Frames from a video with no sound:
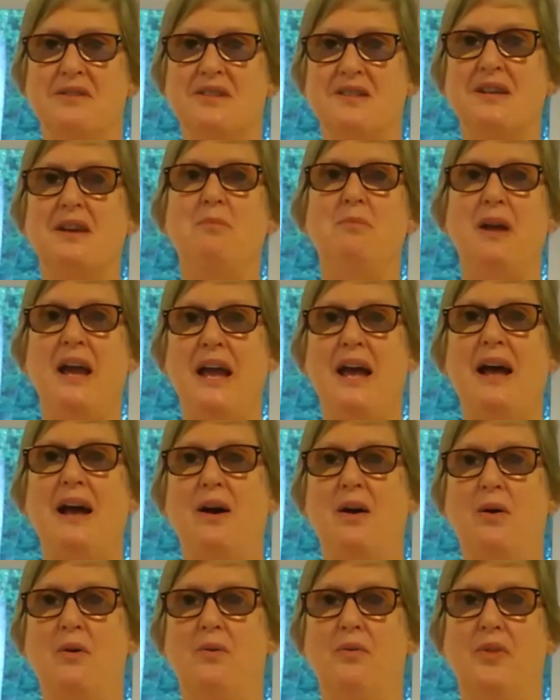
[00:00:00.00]

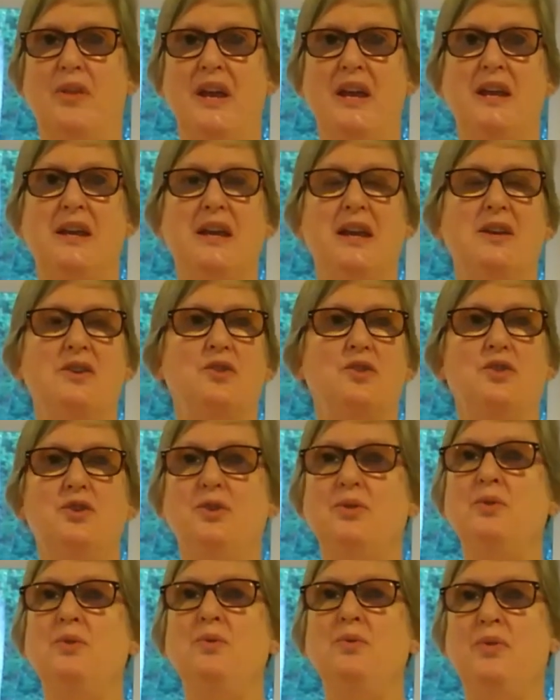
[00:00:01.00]
Somehow they can
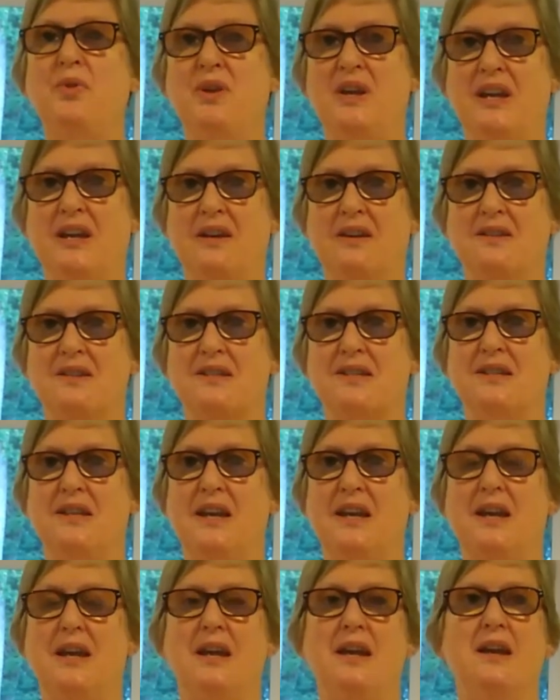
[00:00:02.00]
do things.
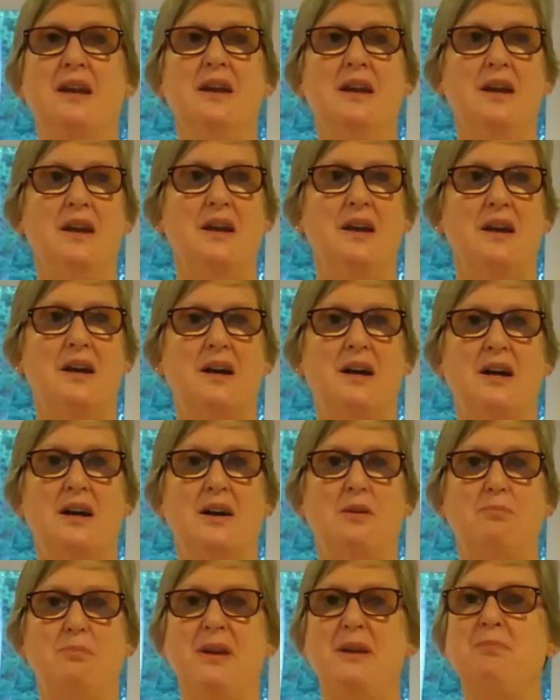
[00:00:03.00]

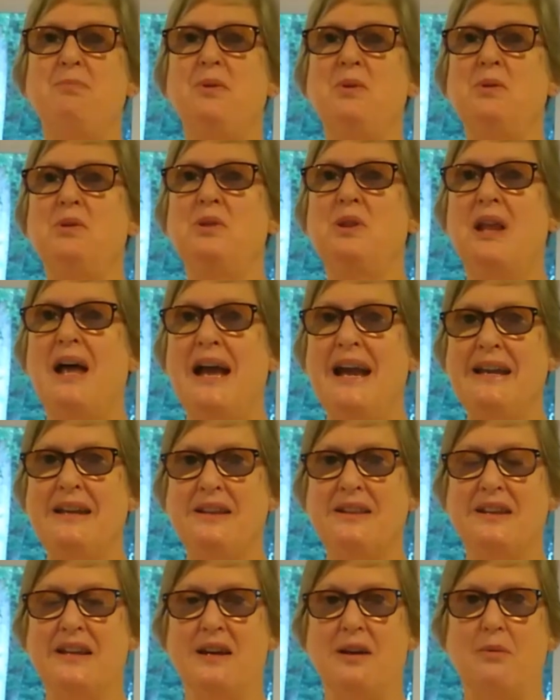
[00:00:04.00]
People
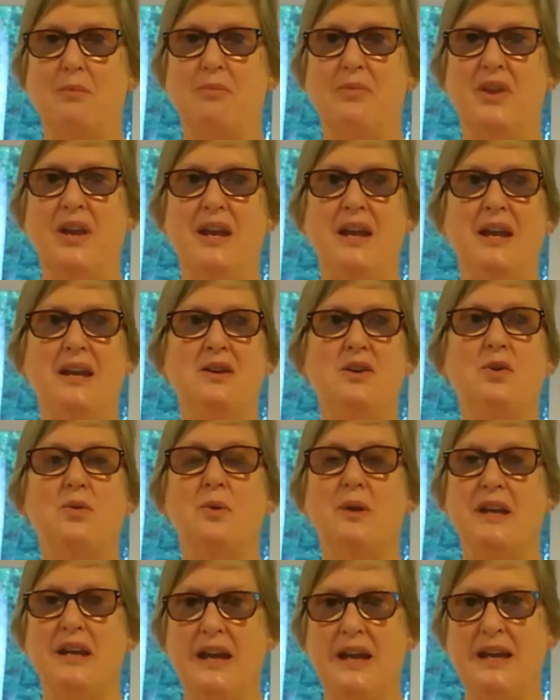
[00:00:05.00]
like them. They
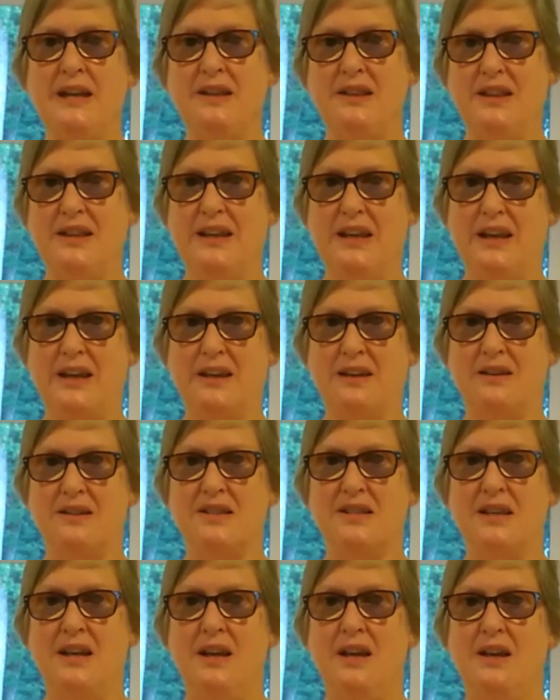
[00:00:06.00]
create
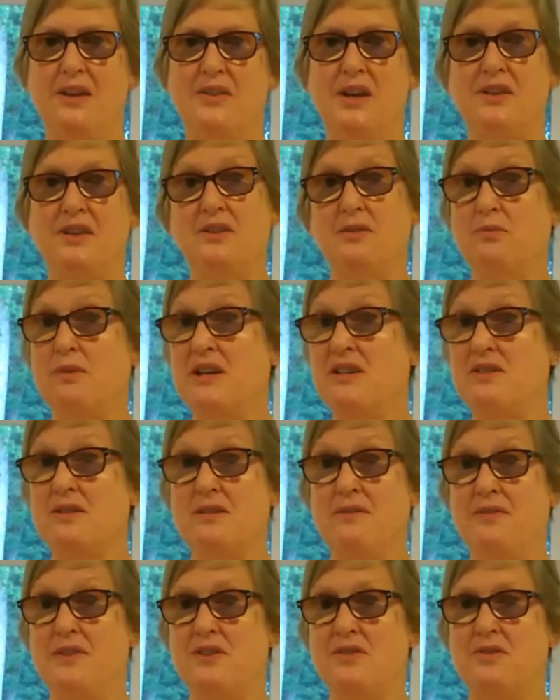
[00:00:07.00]
things that the
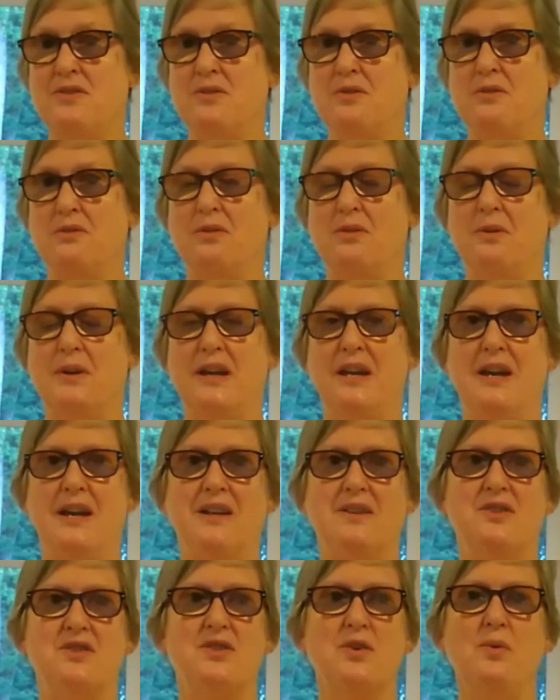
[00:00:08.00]
rest of us don't
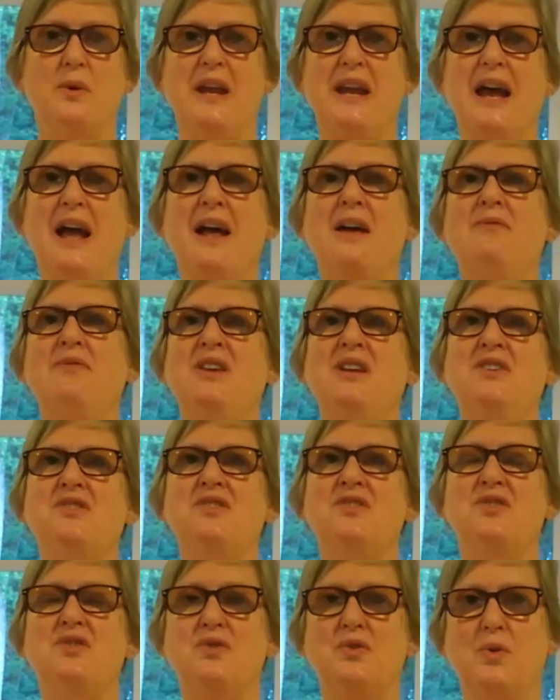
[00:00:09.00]
create. So we have
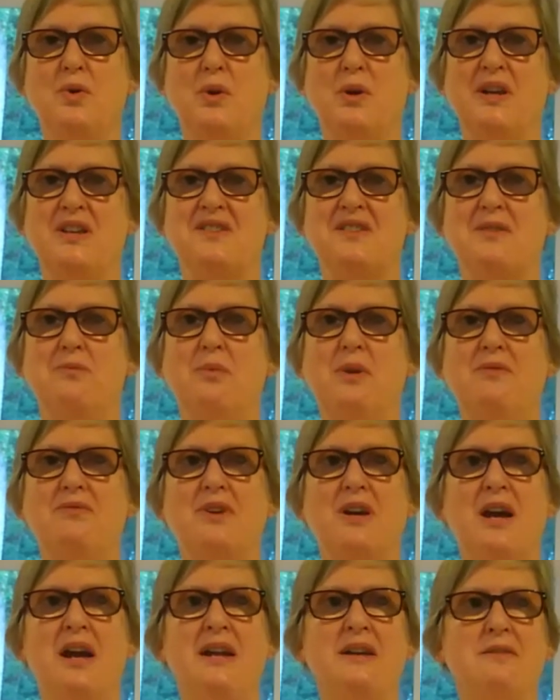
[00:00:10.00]
these stories, and
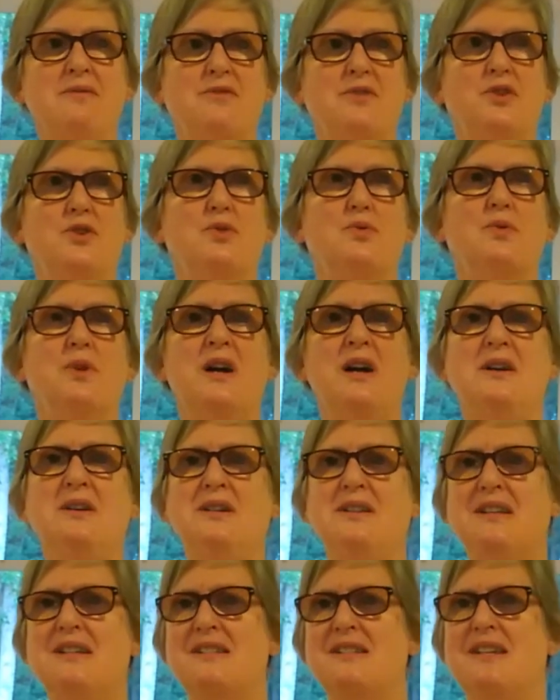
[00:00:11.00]
we've kind of
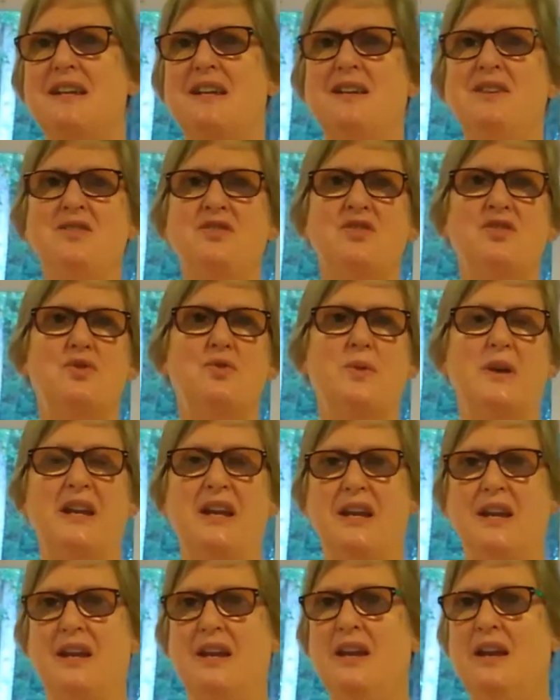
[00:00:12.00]
drugged this
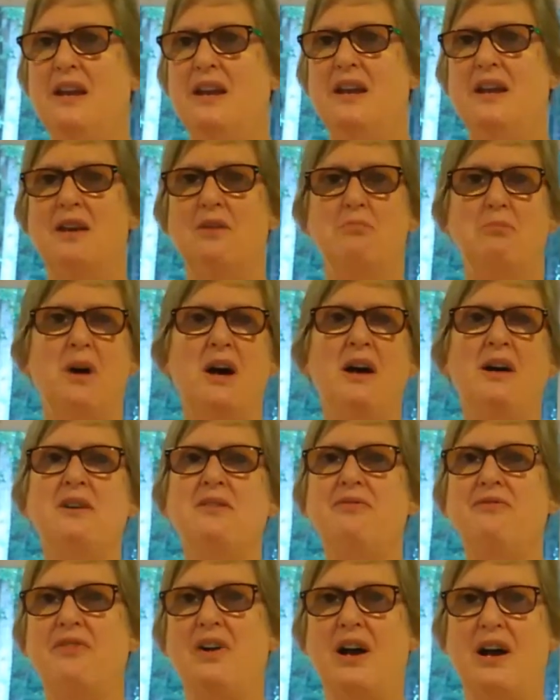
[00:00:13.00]
history,
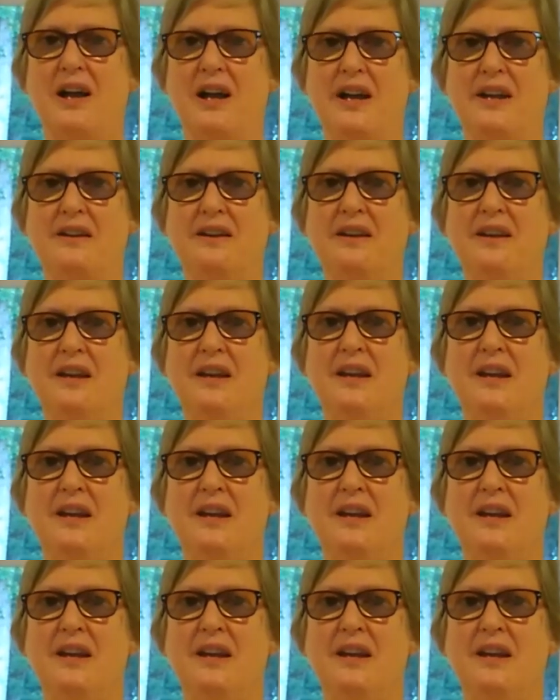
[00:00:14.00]
modified,